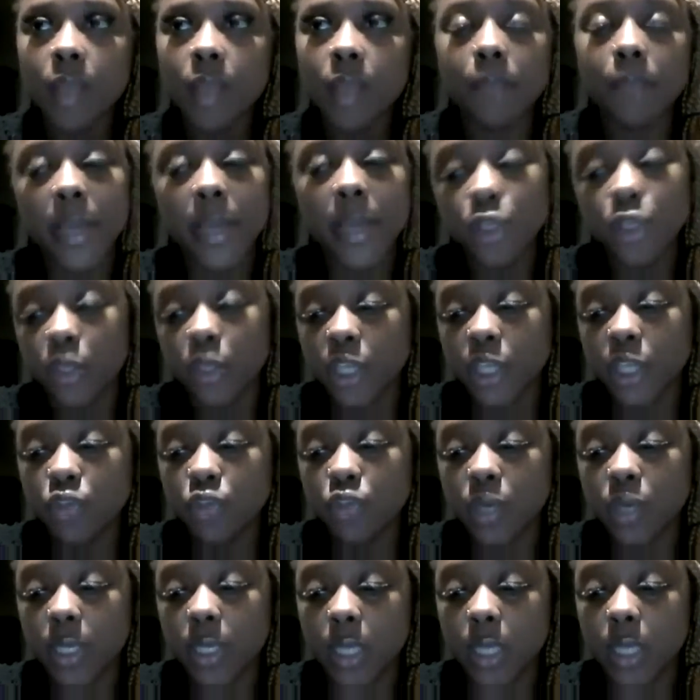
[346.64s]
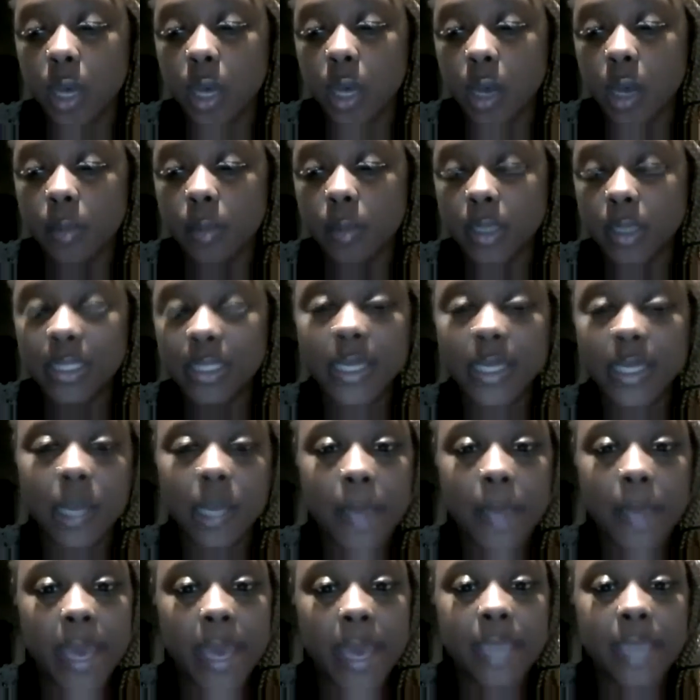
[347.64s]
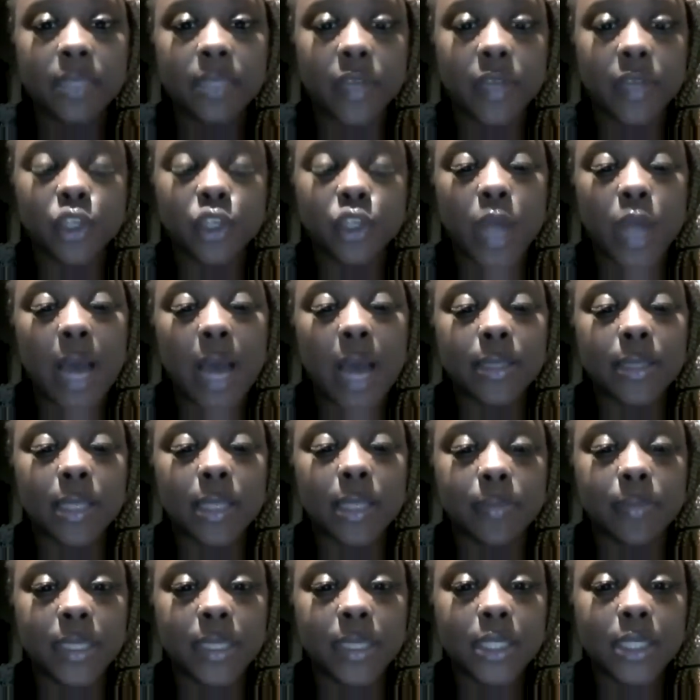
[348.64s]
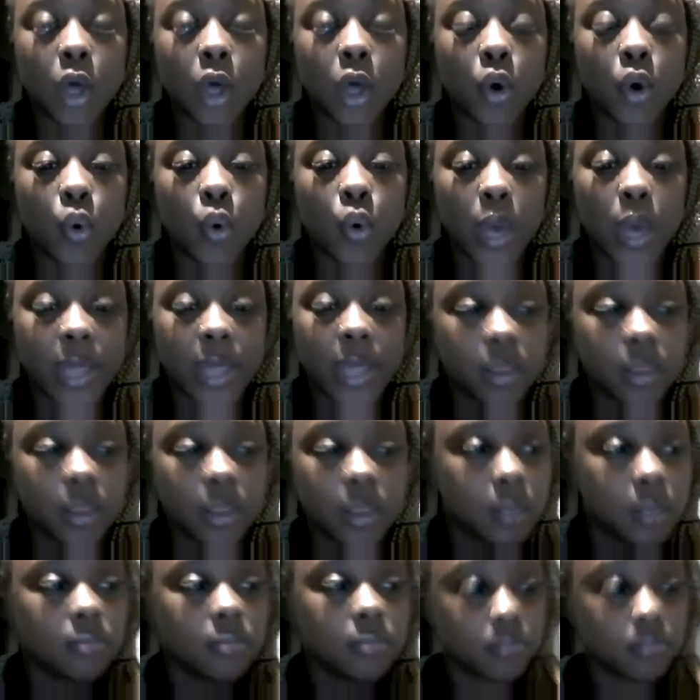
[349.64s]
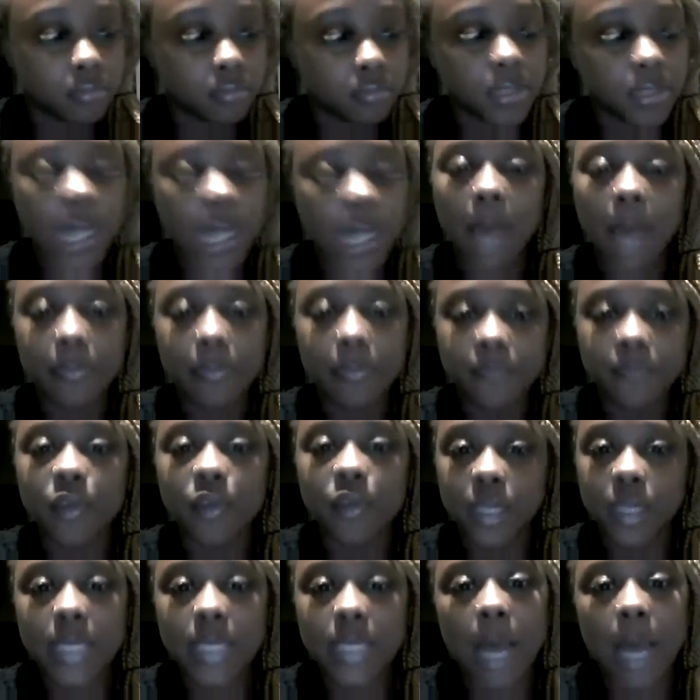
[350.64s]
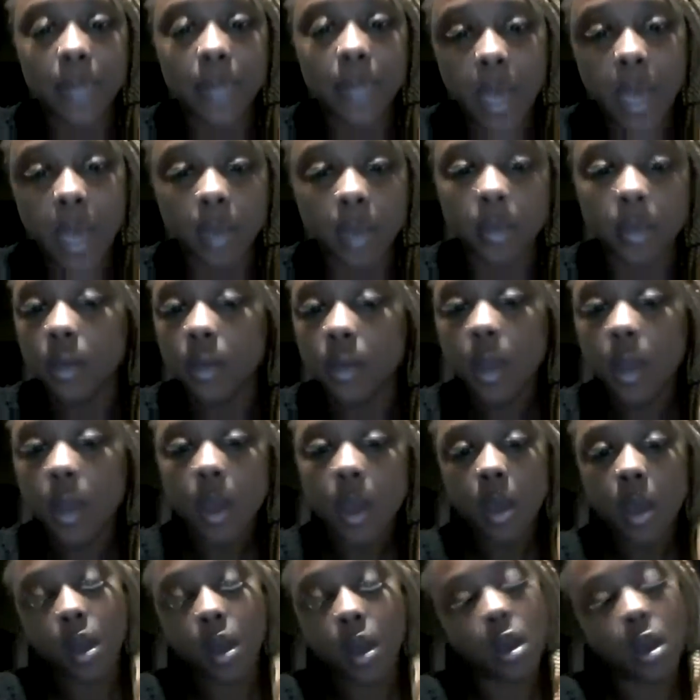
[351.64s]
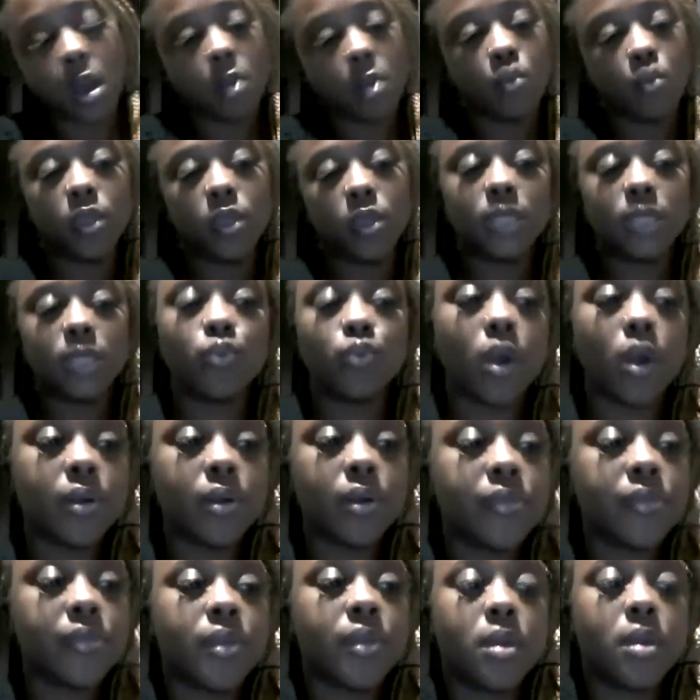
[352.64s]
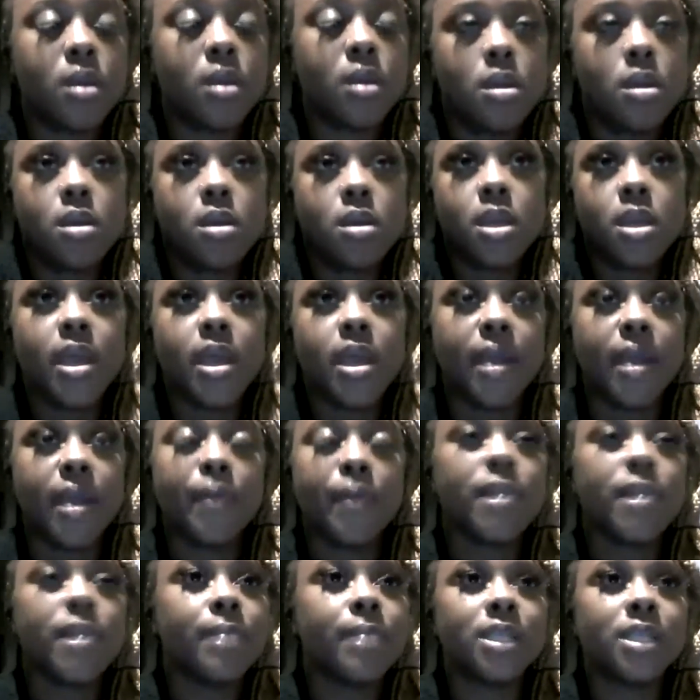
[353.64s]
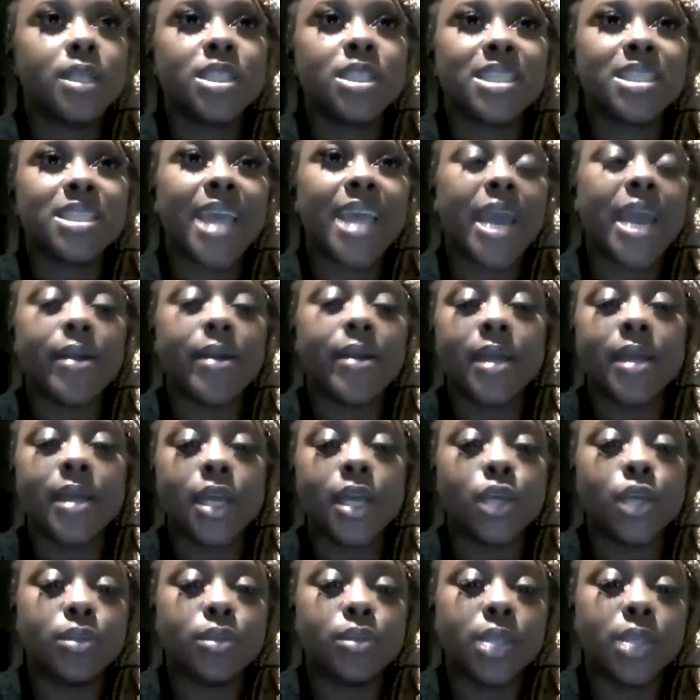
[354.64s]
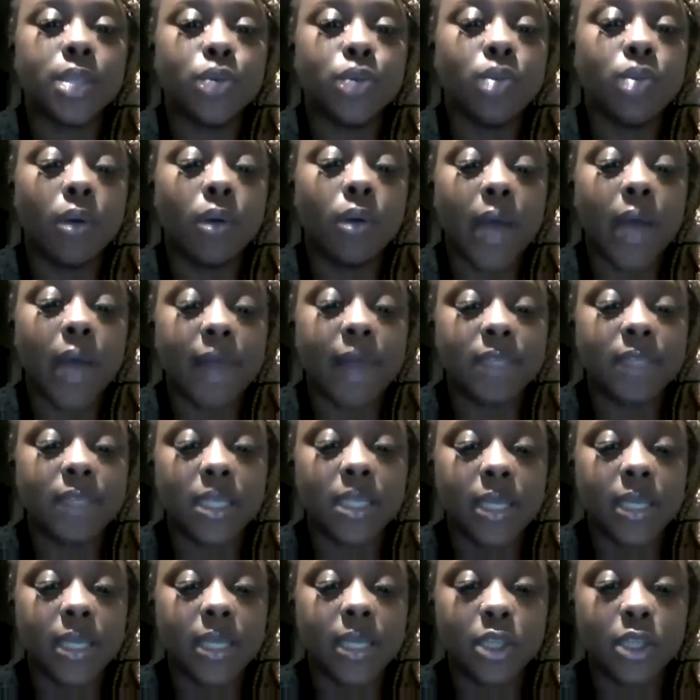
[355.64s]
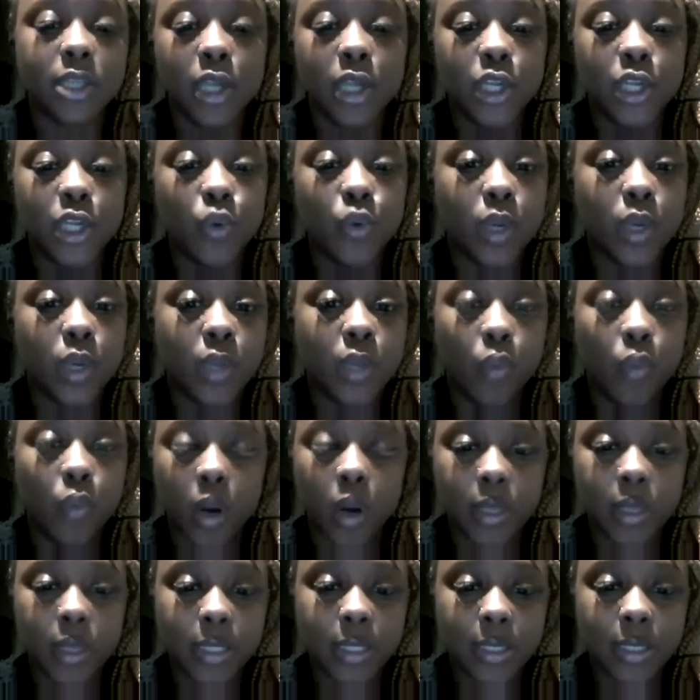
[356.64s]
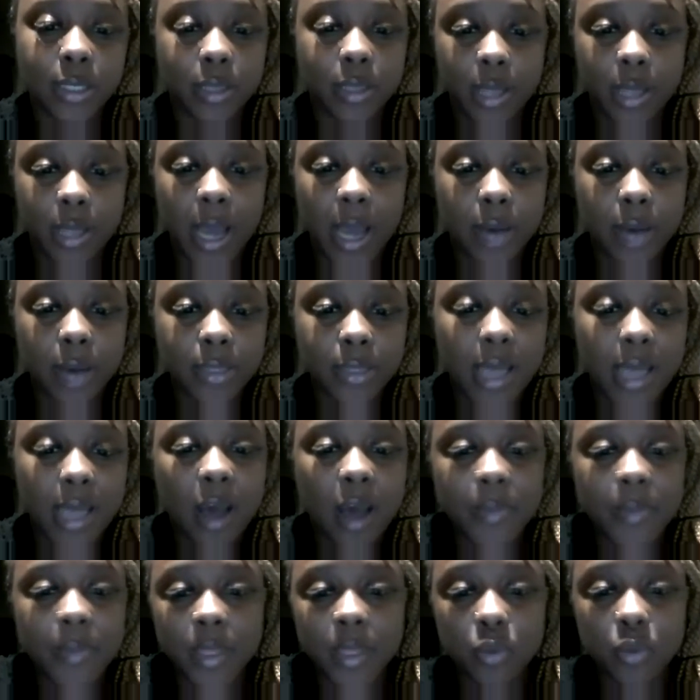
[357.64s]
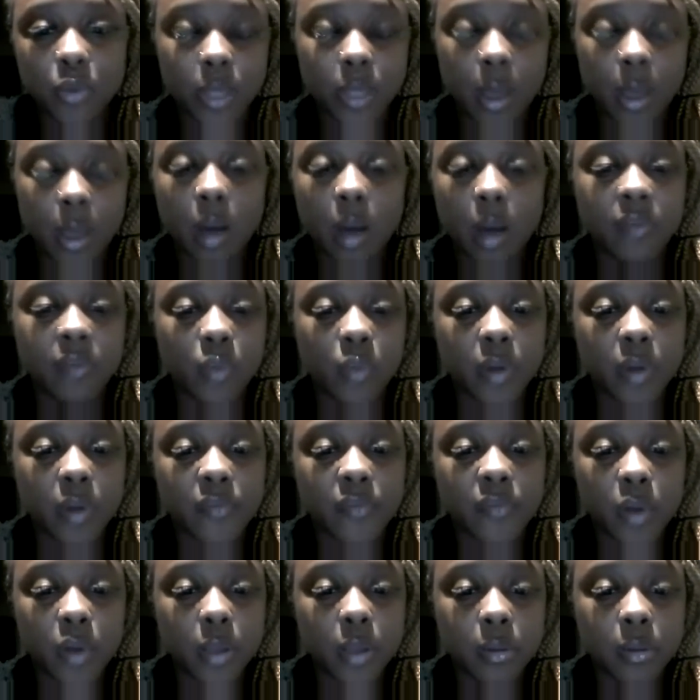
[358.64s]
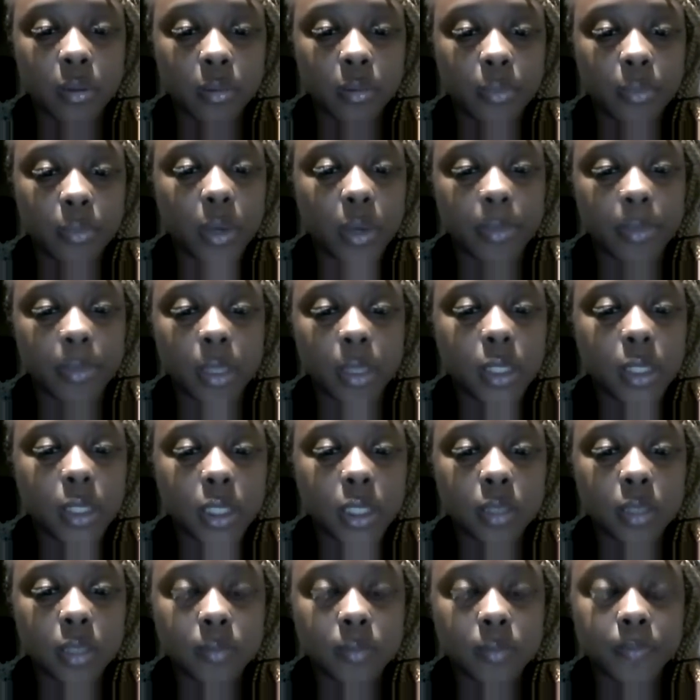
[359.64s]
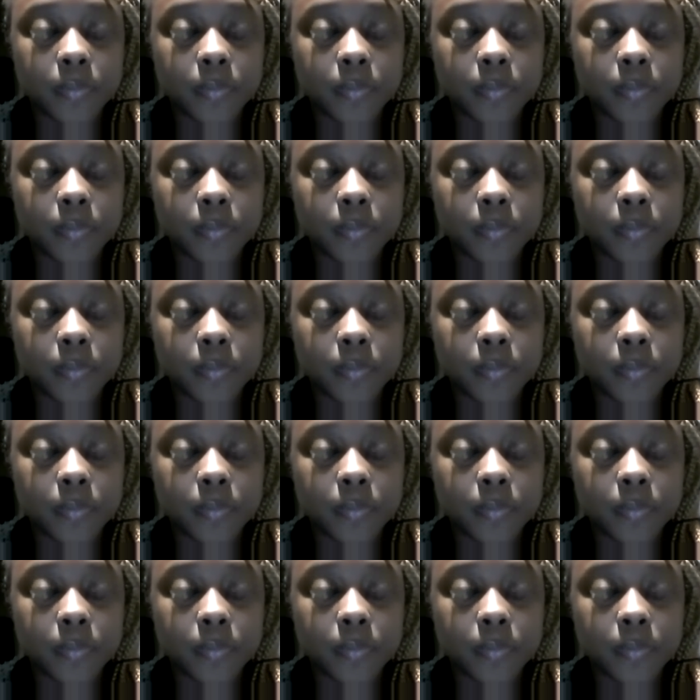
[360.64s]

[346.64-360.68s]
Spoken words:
Make sure that you get a CMA so that your house can be sold at the top for the top dollar, what it's worth. Yeah, and pretty much just carrying you. So you don't have to necessarily do any work to sell your house. I'll be doing all of the work for you, pretty much.